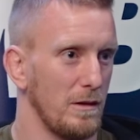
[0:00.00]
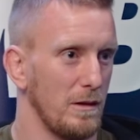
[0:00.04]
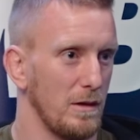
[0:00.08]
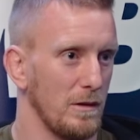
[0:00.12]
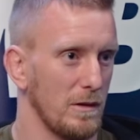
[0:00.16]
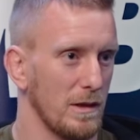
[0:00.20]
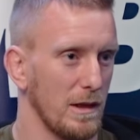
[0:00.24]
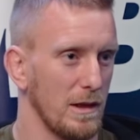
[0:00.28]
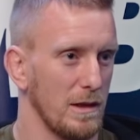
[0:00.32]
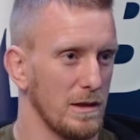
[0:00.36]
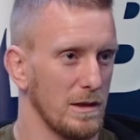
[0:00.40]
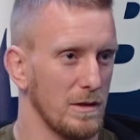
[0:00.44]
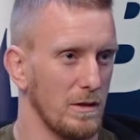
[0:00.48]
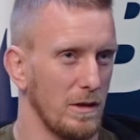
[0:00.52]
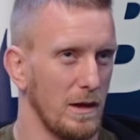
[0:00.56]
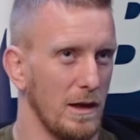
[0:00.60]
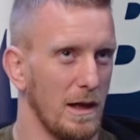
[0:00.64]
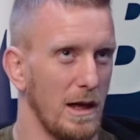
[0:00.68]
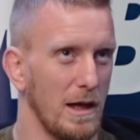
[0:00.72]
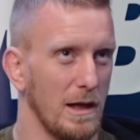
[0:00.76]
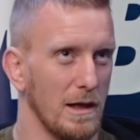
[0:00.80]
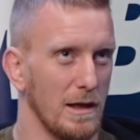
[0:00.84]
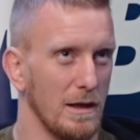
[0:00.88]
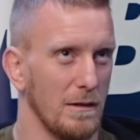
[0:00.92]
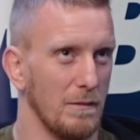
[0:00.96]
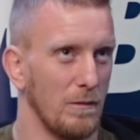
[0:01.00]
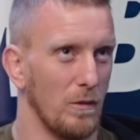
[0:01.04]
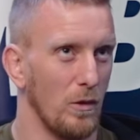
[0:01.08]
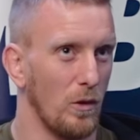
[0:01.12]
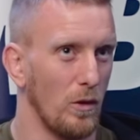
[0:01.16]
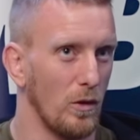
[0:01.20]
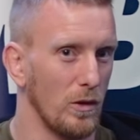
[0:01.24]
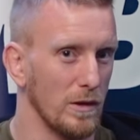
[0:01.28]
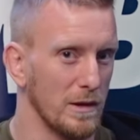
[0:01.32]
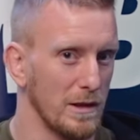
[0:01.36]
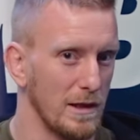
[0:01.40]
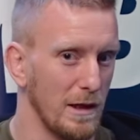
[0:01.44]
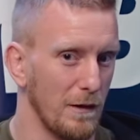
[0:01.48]
Okay, so like the
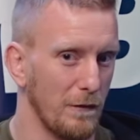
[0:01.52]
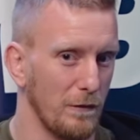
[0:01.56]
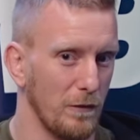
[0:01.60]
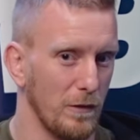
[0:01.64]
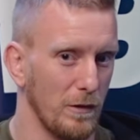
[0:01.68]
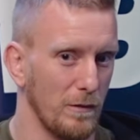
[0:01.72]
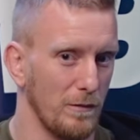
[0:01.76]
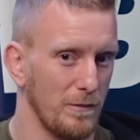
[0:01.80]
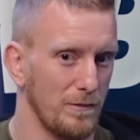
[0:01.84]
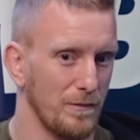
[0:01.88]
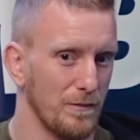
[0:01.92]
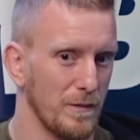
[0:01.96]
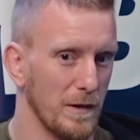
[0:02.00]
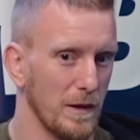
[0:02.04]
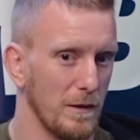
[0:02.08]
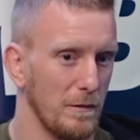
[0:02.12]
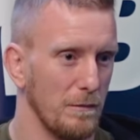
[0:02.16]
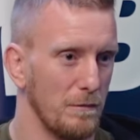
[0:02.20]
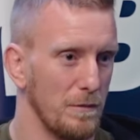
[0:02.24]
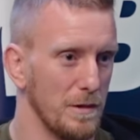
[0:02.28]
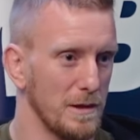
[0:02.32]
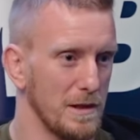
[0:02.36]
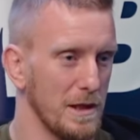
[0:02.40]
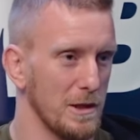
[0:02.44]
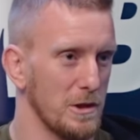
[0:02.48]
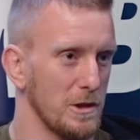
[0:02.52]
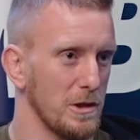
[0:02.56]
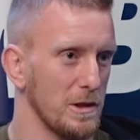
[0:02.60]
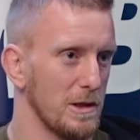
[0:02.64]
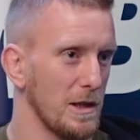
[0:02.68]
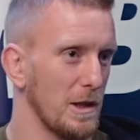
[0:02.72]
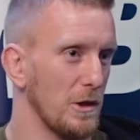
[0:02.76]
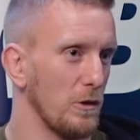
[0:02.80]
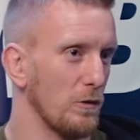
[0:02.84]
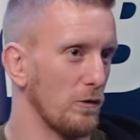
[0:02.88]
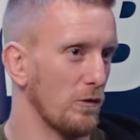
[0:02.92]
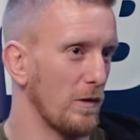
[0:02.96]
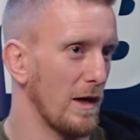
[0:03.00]
more different positions
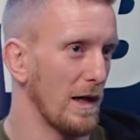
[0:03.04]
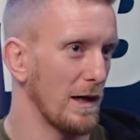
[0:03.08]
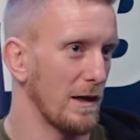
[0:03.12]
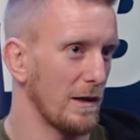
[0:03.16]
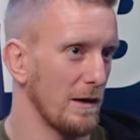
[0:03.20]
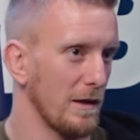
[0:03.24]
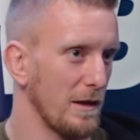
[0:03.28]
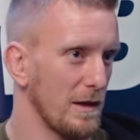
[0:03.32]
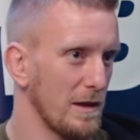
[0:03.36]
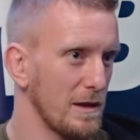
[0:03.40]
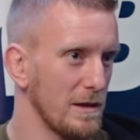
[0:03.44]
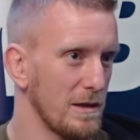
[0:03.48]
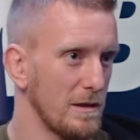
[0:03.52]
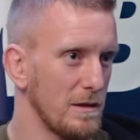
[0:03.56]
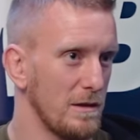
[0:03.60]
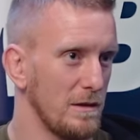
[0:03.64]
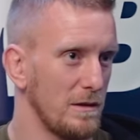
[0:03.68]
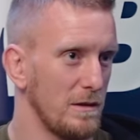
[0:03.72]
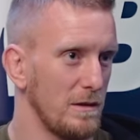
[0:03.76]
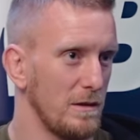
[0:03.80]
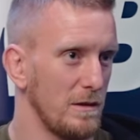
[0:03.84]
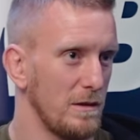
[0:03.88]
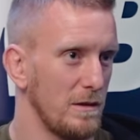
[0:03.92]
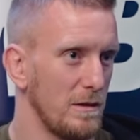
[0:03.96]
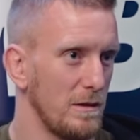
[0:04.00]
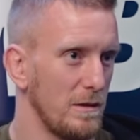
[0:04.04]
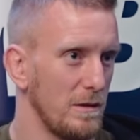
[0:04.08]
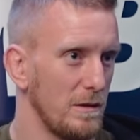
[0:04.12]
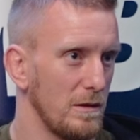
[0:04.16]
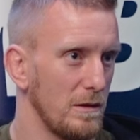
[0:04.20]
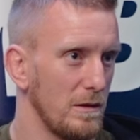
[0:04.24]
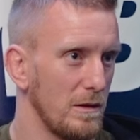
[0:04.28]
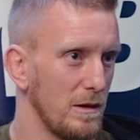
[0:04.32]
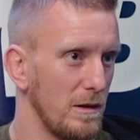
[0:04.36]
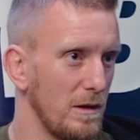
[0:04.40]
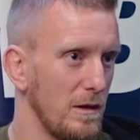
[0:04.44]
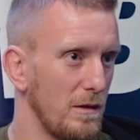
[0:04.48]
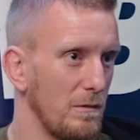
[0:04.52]
that you recognize,
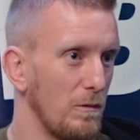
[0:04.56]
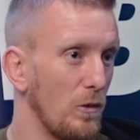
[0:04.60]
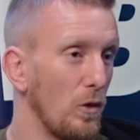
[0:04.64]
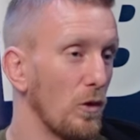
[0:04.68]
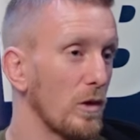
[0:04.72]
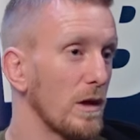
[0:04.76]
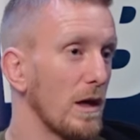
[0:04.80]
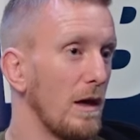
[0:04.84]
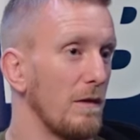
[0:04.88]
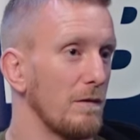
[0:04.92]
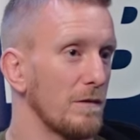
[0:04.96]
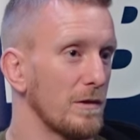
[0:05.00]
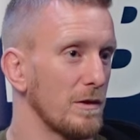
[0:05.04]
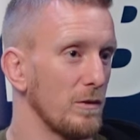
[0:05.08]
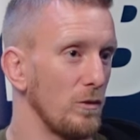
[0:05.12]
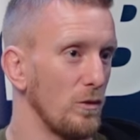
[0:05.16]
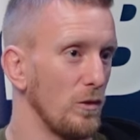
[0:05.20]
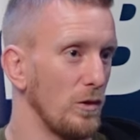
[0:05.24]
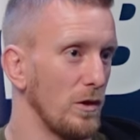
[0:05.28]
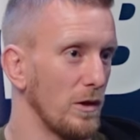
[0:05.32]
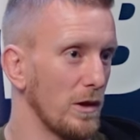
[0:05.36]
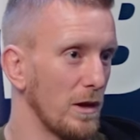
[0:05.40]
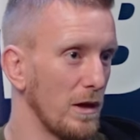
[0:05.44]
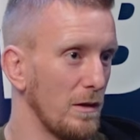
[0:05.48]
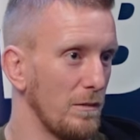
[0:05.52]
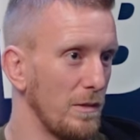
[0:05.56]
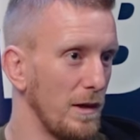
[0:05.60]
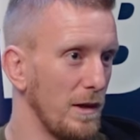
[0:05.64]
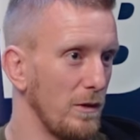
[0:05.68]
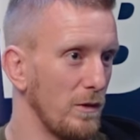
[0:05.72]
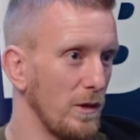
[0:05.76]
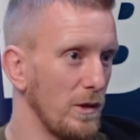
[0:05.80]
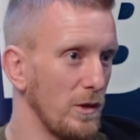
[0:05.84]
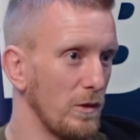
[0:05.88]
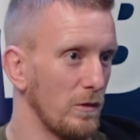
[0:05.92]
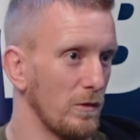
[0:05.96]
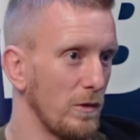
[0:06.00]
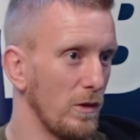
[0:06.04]
the more comfortable you're going to be
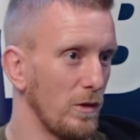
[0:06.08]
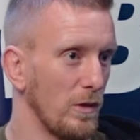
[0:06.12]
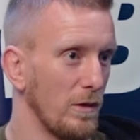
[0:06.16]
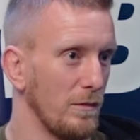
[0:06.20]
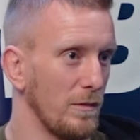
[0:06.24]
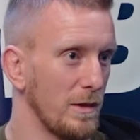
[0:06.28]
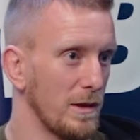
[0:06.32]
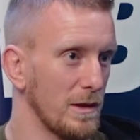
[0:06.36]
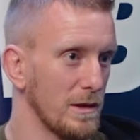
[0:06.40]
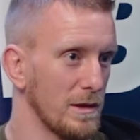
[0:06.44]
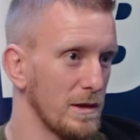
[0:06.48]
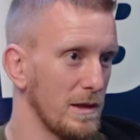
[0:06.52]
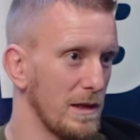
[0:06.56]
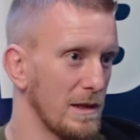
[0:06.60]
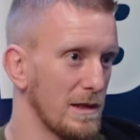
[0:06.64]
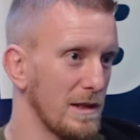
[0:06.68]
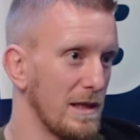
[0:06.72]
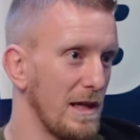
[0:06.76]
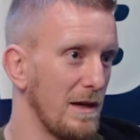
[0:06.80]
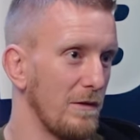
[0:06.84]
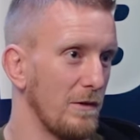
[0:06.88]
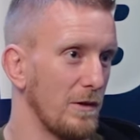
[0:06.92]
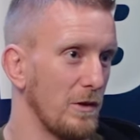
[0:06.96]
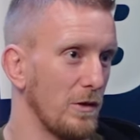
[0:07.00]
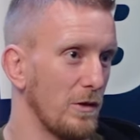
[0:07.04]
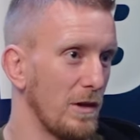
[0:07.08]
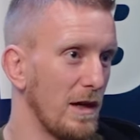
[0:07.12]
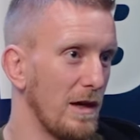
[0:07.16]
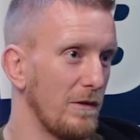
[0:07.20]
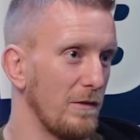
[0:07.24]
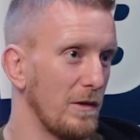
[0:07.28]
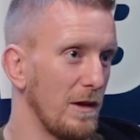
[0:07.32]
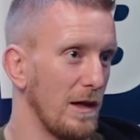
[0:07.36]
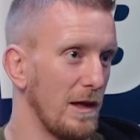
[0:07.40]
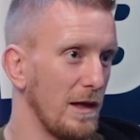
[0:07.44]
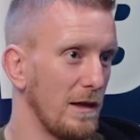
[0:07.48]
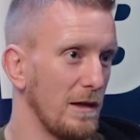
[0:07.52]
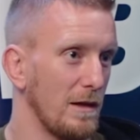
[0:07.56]
when you're rolling, because there's never, you're never
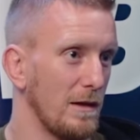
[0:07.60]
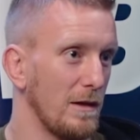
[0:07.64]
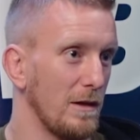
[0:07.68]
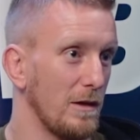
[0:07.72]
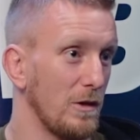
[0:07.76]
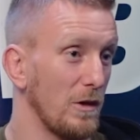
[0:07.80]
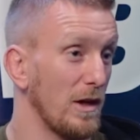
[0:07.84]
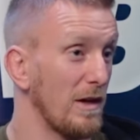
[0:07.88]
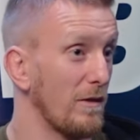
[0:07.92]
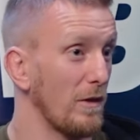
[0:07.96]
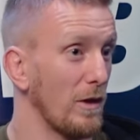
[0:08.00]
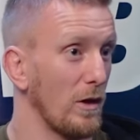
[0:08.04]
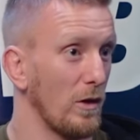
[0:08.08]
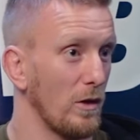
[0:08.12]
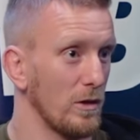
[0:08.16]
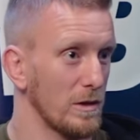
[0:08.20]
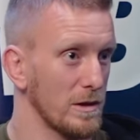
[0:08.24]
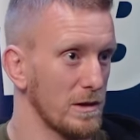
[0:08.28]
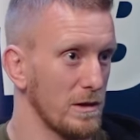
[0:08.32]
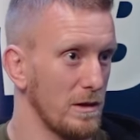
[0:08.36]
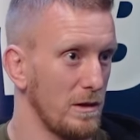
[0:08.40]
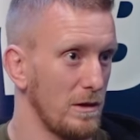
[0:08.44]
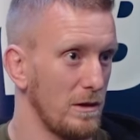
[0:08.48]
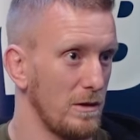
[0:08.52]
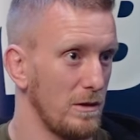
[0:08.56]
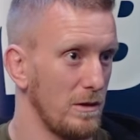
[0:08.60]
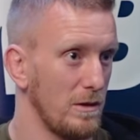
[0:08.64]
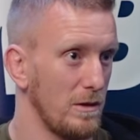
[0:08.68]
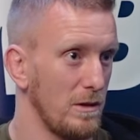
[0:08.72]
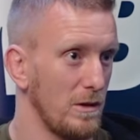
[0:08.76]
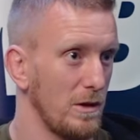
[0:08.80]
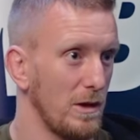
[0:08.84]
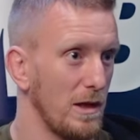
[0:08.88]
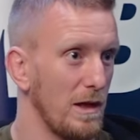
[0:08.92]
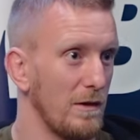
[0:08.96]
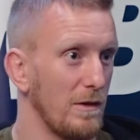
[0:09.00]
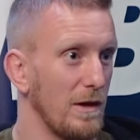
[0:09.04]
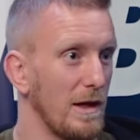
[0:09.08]
in, you're never lost.
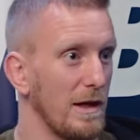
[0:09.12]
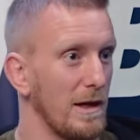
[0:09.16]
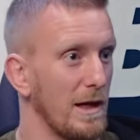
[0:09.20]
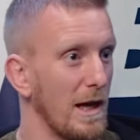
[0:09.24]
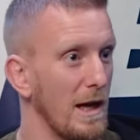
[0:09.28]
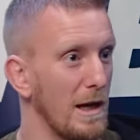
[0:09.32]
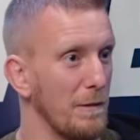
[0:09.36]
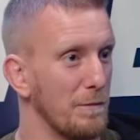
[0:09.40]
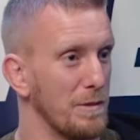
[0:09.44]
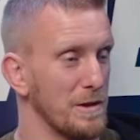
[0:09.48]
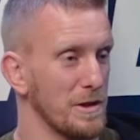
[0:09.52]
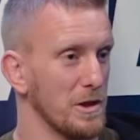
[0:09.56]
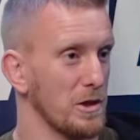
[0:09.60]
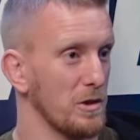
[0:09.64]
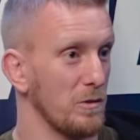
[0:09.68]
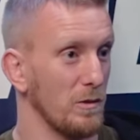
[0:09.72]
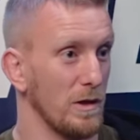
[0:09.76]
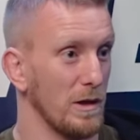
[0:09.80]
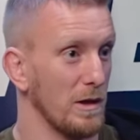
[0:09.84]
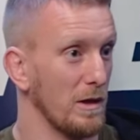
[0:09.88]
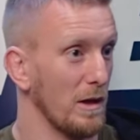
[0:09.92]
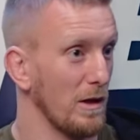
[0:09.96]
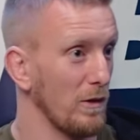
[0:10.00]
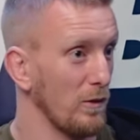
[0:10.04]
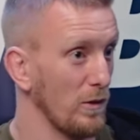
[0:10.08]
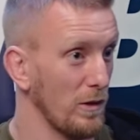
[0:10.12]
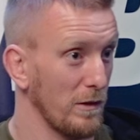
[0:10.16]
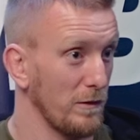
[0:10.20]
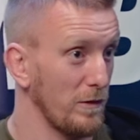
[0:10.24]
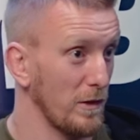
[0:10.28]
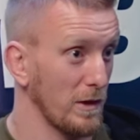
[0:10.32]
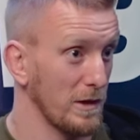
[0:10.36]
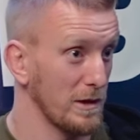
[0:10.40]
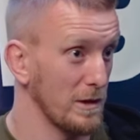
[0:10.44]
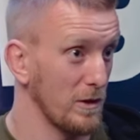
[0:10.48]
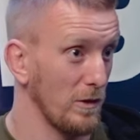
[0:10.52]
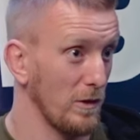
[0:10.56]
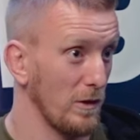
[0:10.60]
You're never in any position where you're like, what the
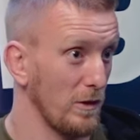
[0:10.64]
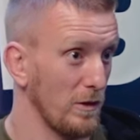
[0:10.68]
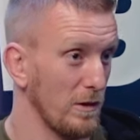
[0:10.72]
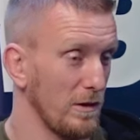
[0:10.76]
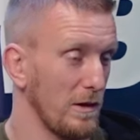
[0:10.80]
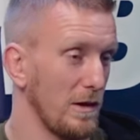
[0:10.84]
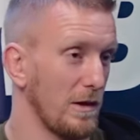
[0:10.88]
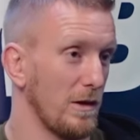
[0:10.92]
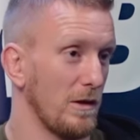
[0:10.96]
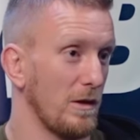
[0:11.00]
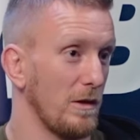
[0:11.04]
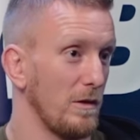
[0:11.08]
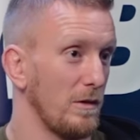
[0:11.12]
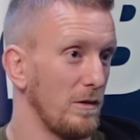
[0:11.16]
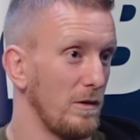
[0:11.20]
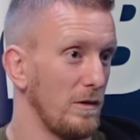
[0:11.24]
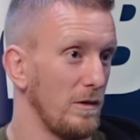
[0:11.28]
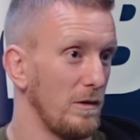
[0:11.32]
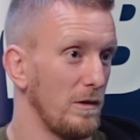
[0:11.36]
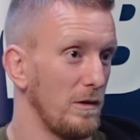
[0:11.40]
fuck is going on? I don't know.